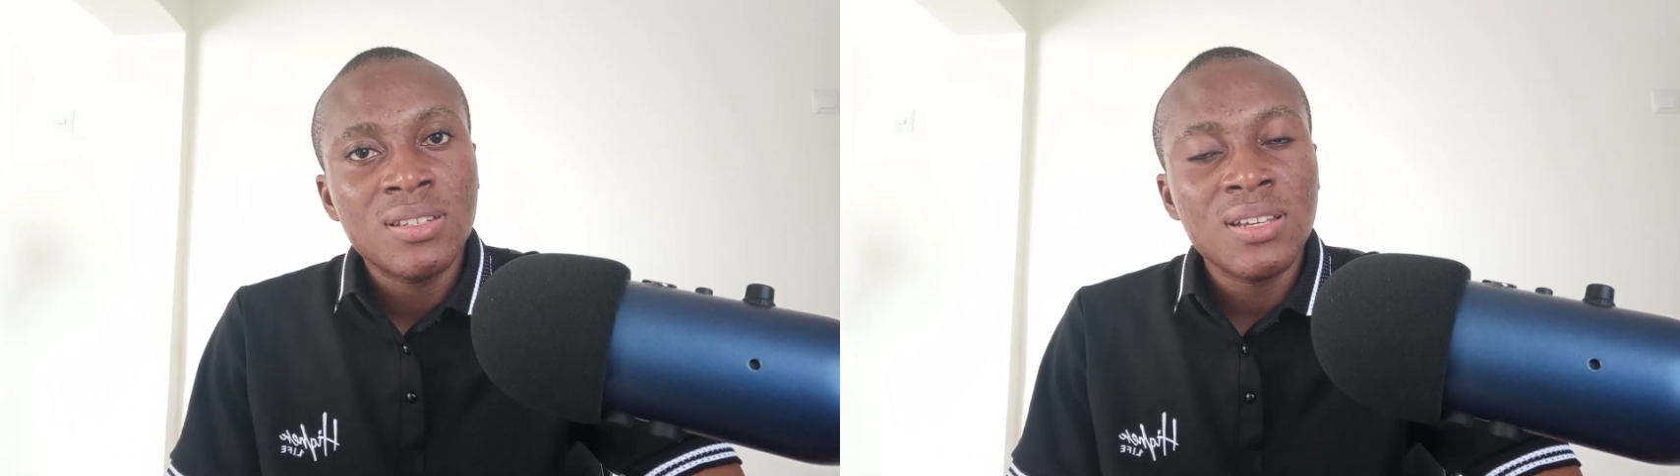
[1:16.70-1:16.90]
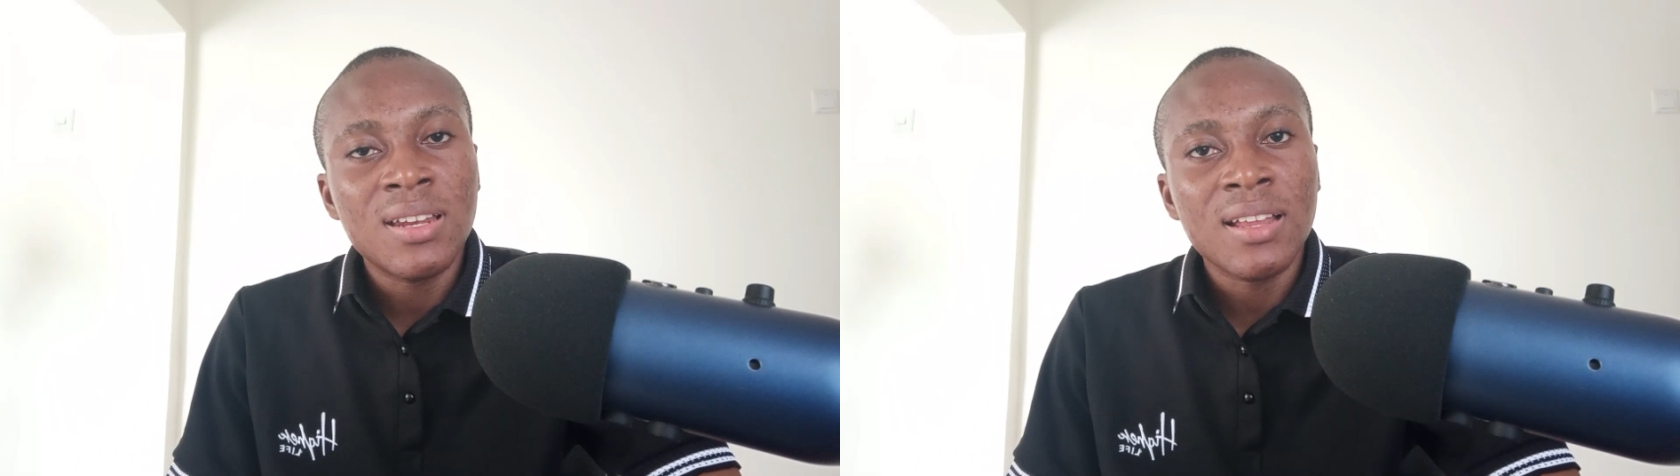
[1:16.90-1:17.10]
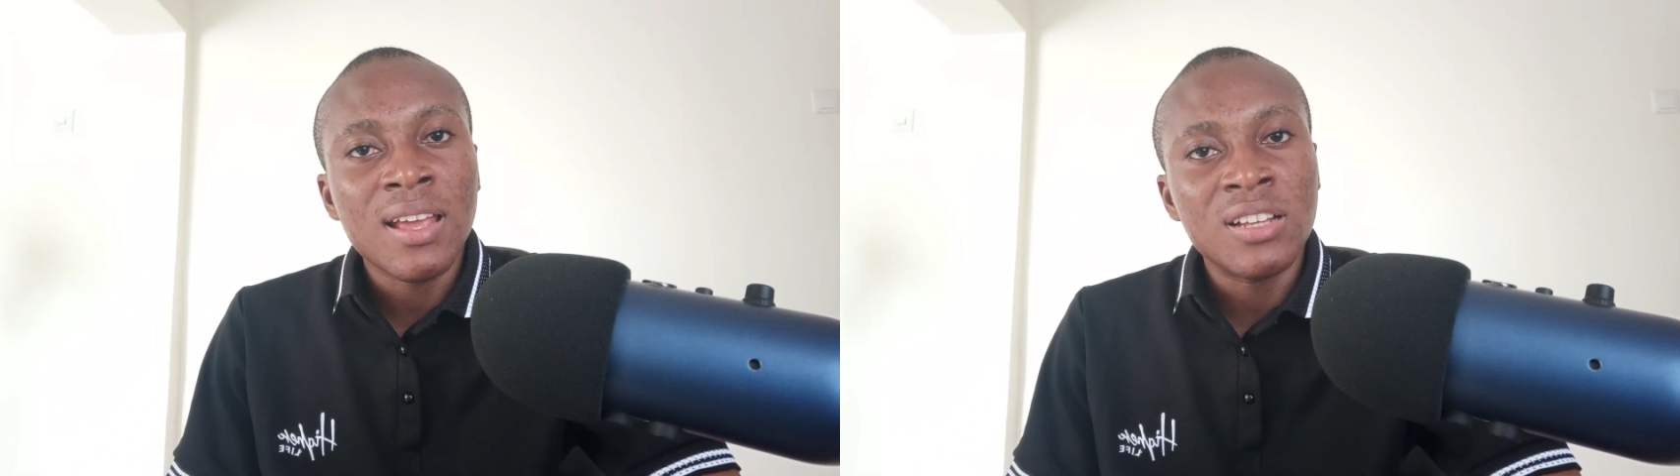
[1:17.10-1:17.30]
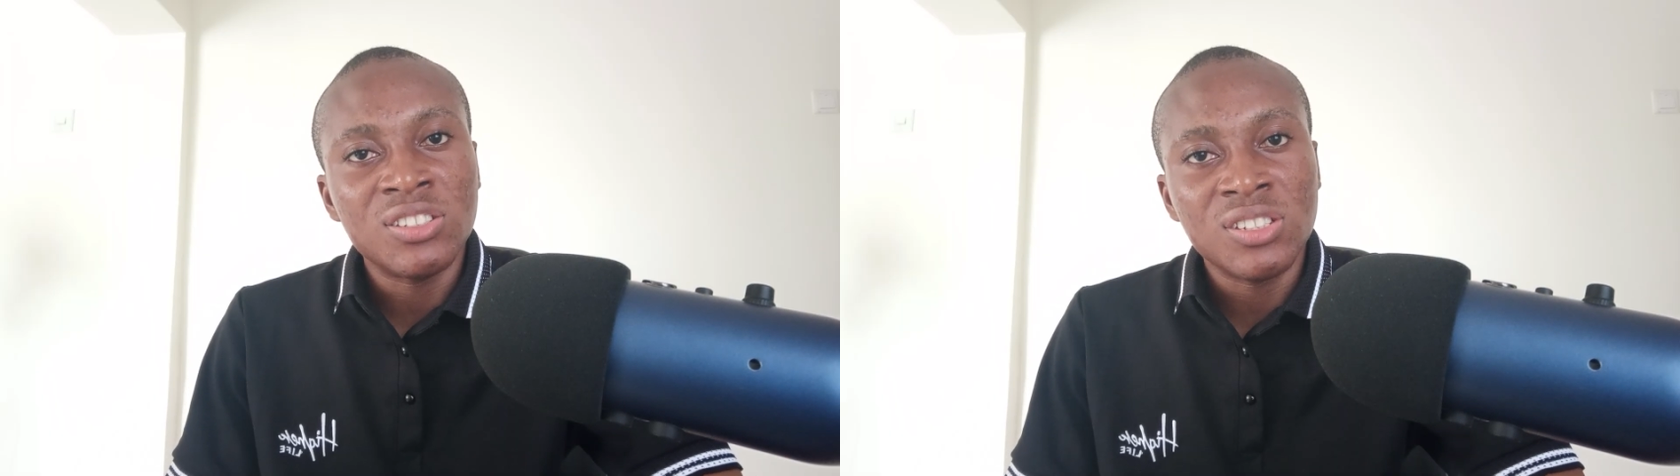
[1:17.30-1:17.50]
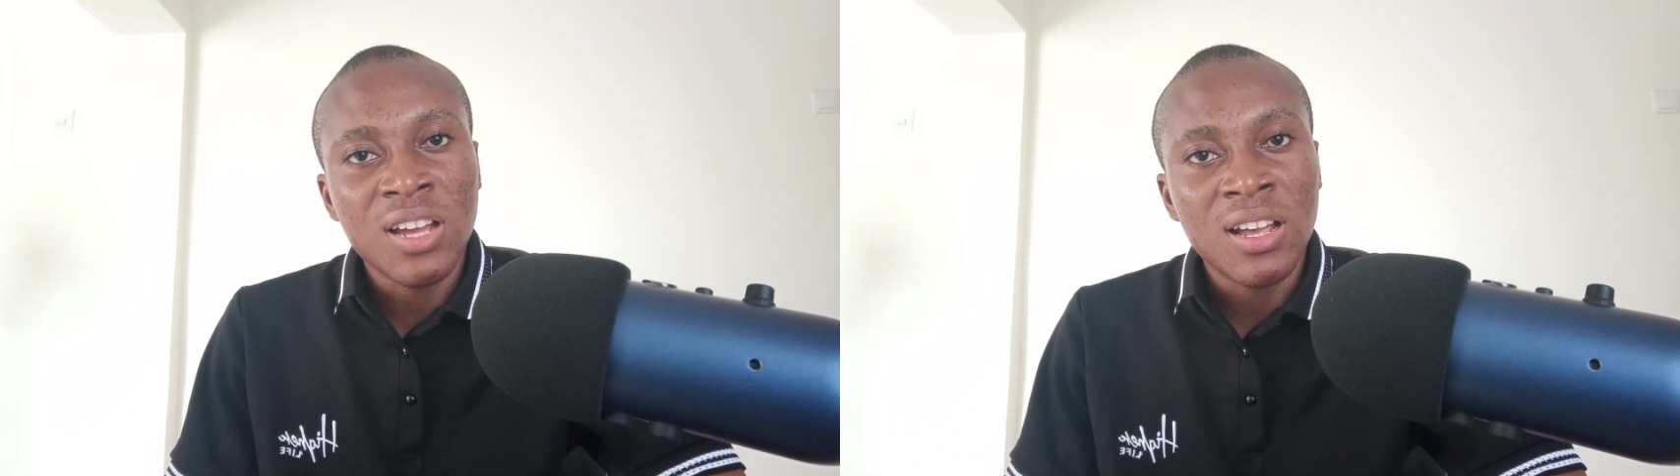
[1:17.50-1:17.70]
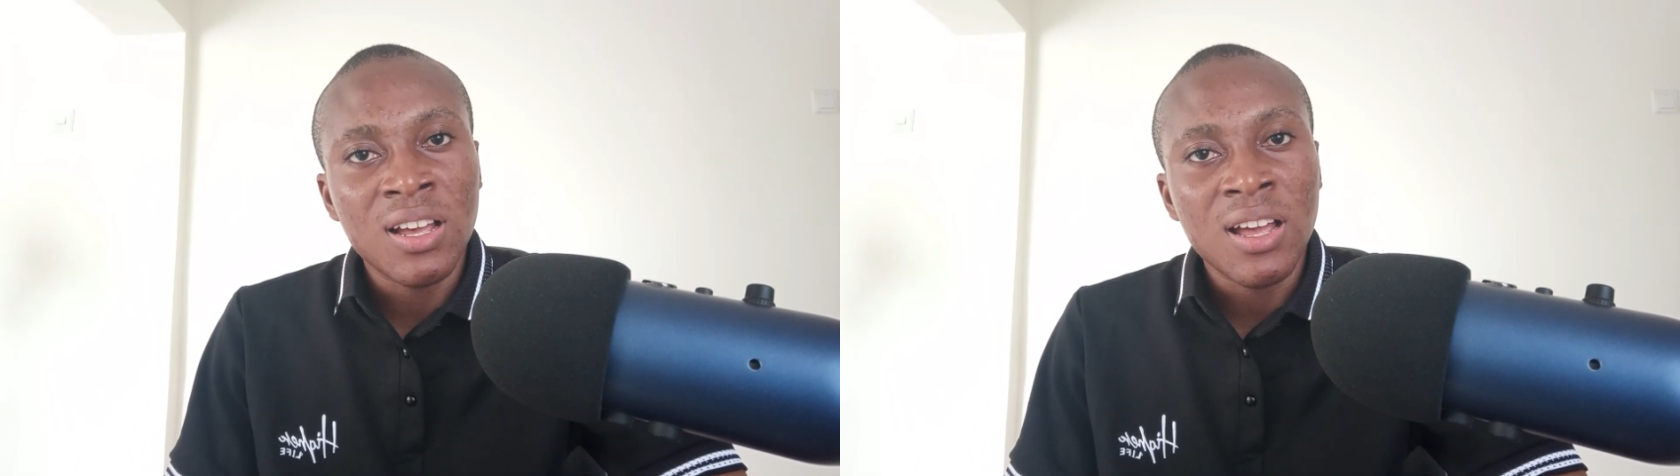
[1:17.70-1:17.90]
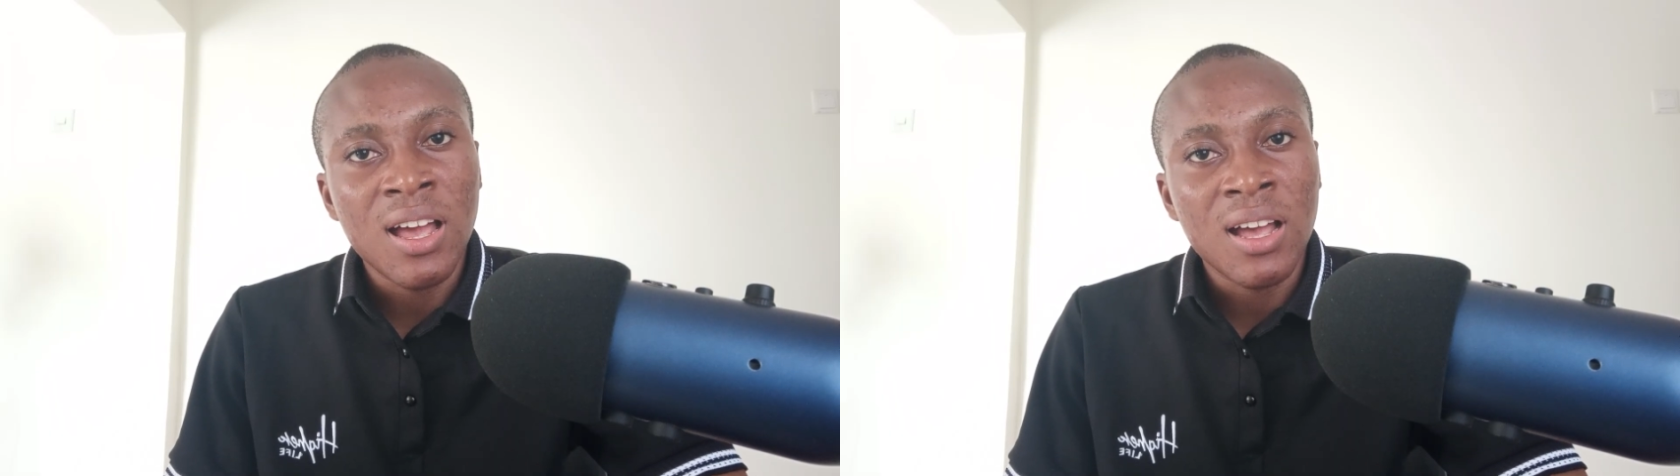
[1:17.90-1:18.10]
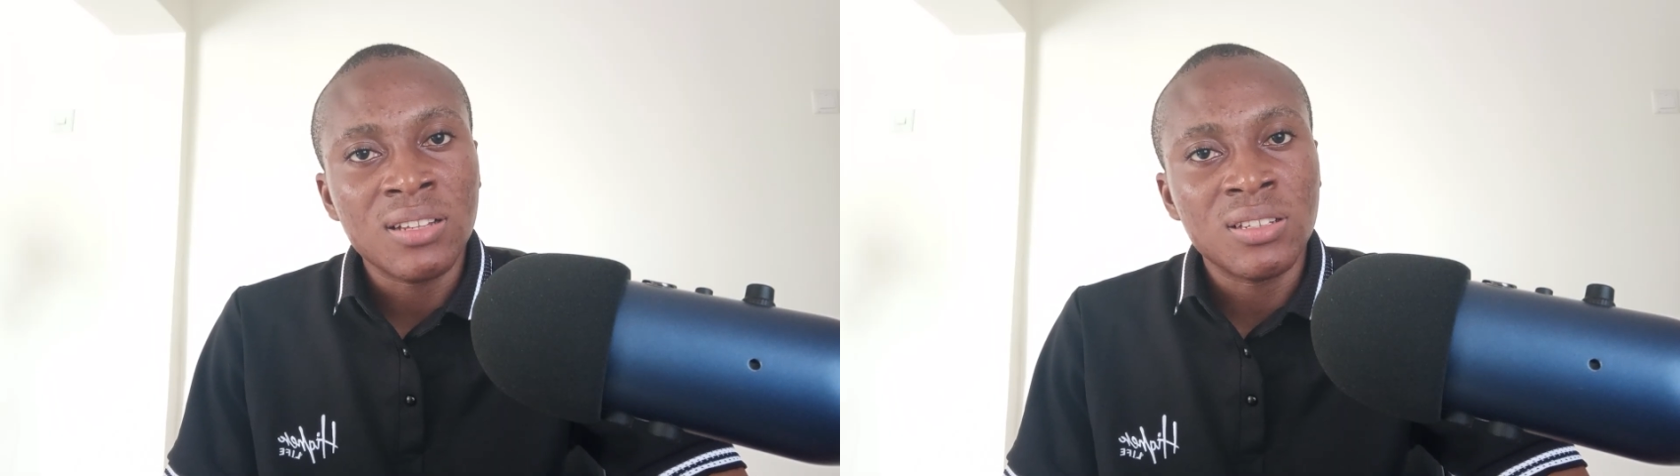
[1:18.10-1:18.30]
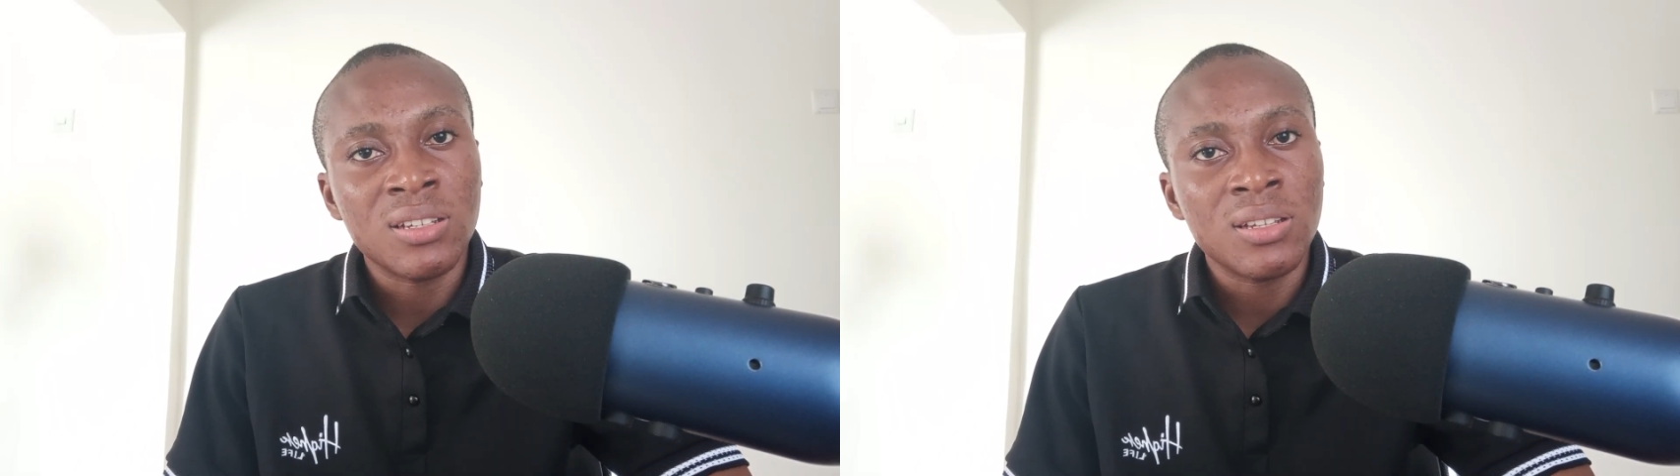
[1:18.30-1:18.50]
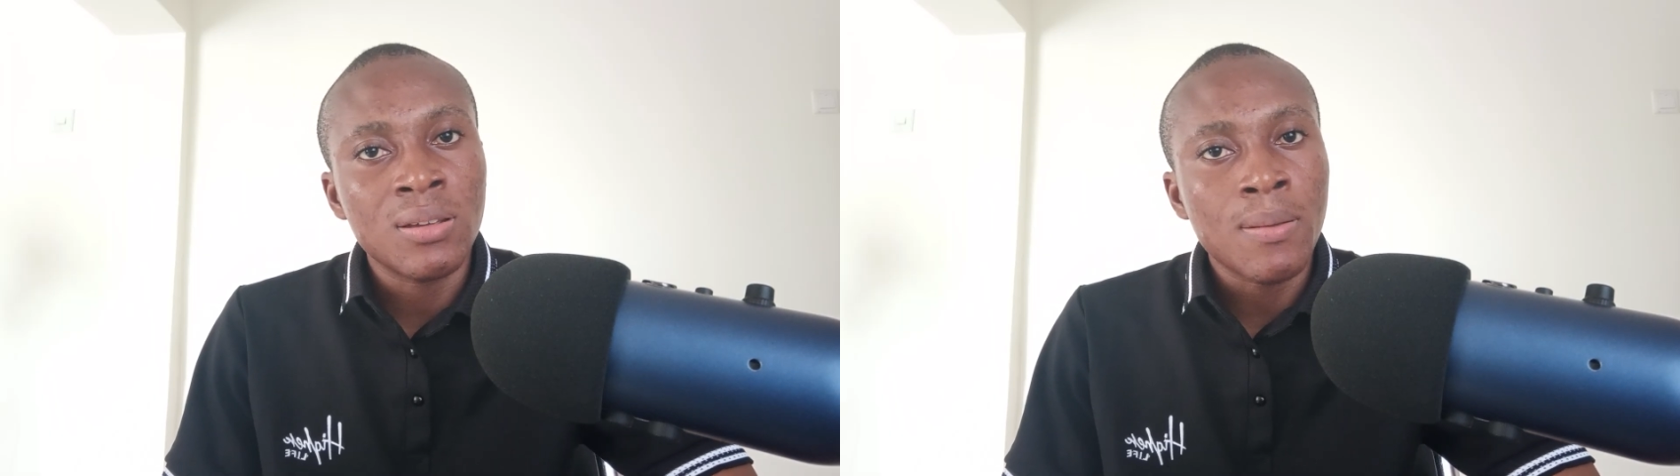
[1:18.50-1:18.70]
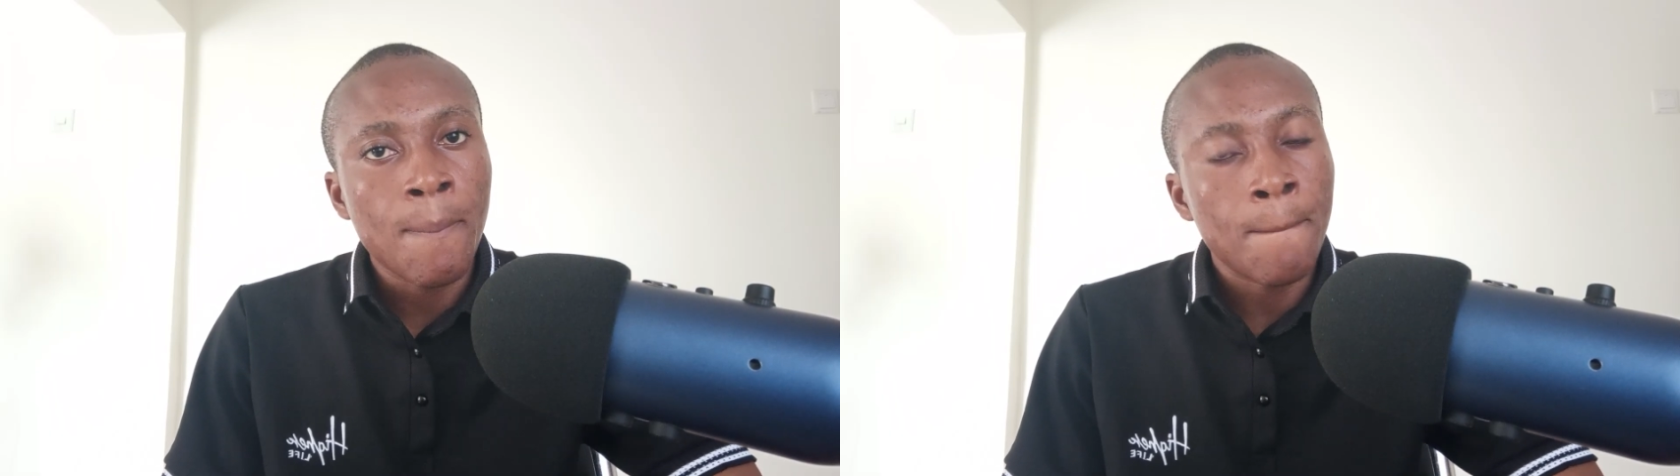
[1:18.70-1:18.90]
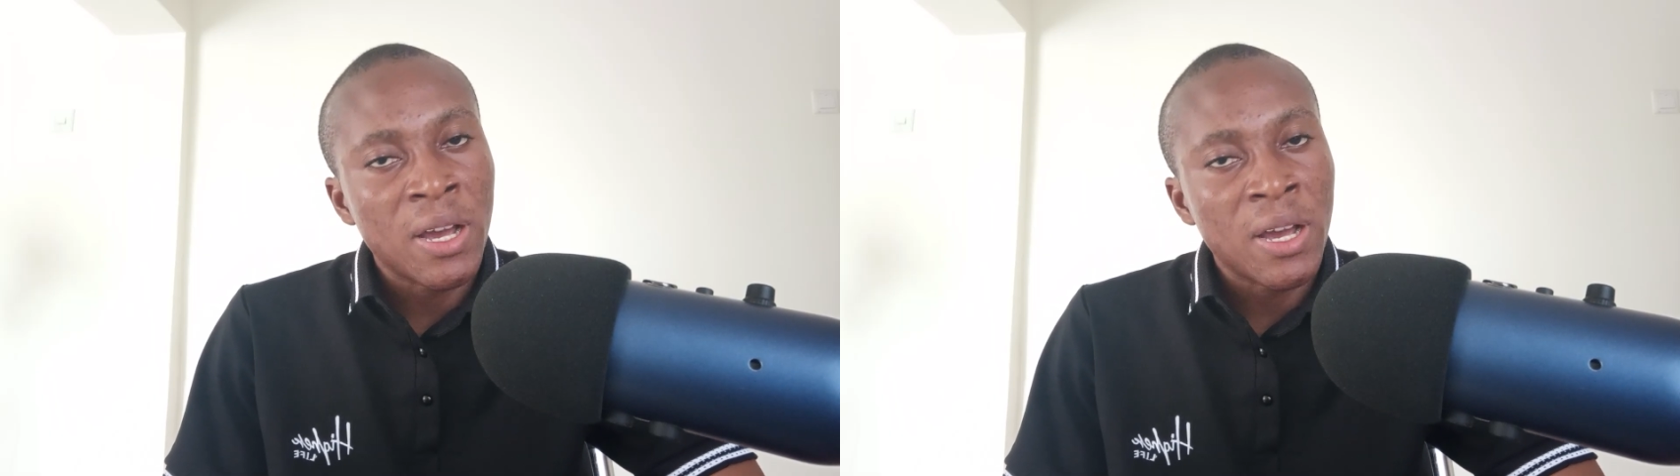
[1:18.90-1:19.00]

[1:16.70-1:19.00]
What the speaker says: See a data engineer as a